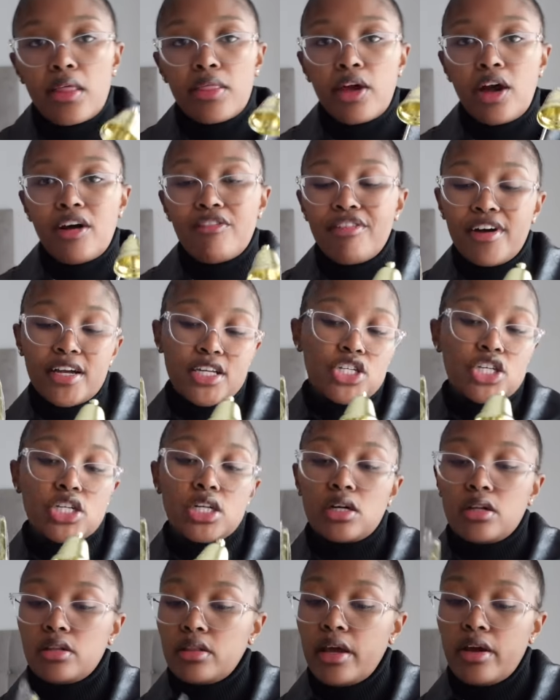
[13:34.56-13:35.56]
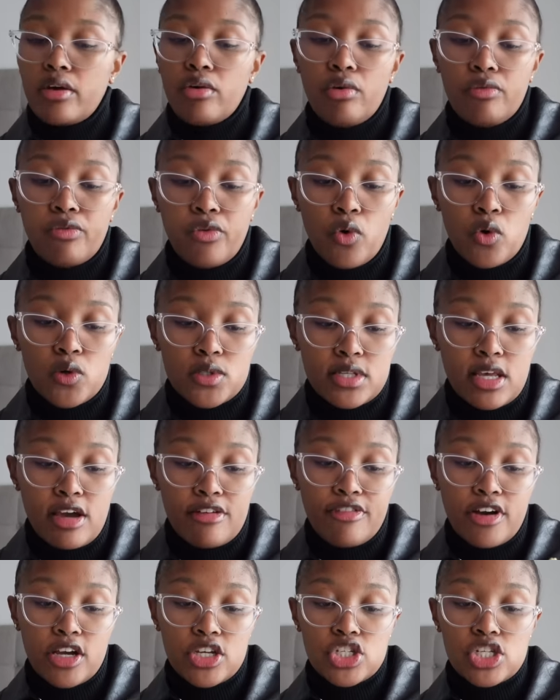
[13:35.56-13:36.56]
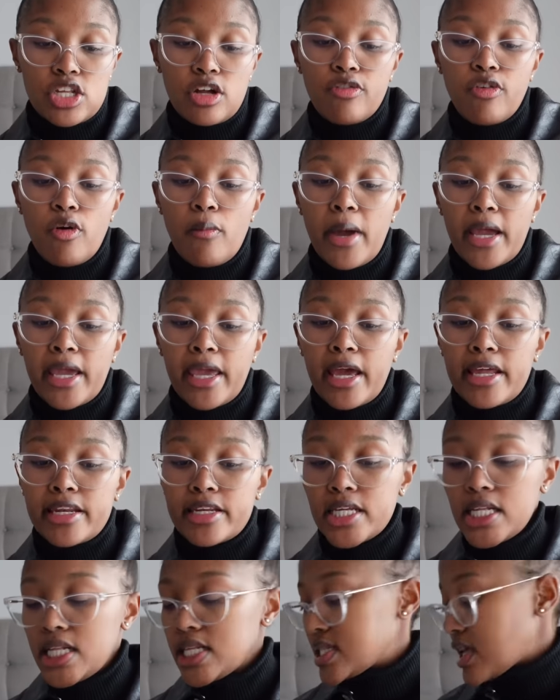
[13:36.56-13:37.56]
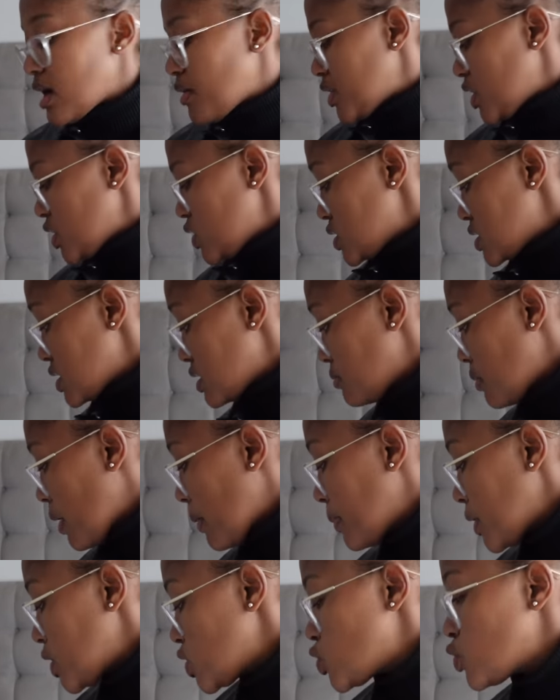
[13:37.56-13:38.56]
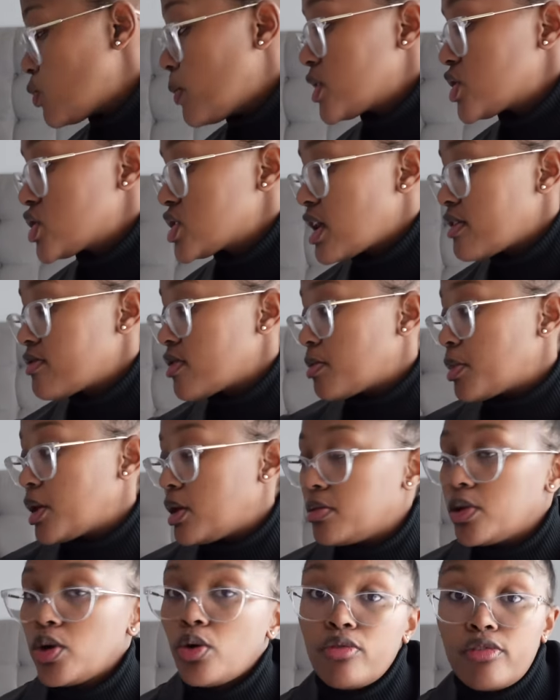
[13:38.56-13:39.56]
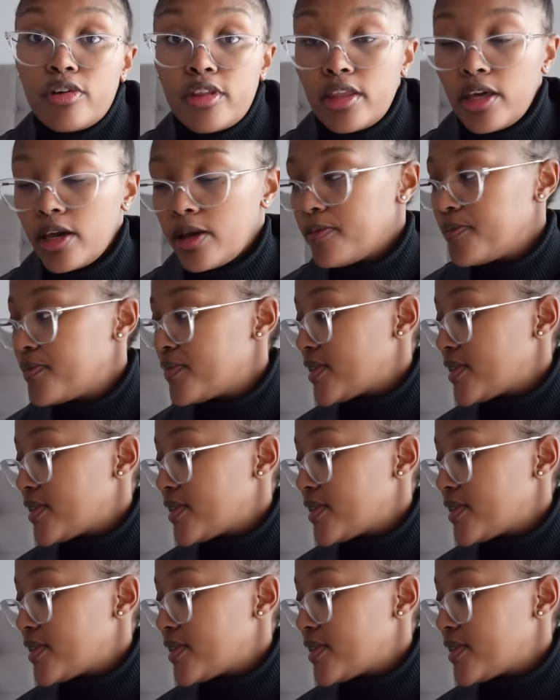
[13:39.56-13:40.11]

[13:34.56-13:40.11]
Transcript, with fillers: they are functional like of course they are functional for my candles i want to use it in my bedroom i just have the baby over there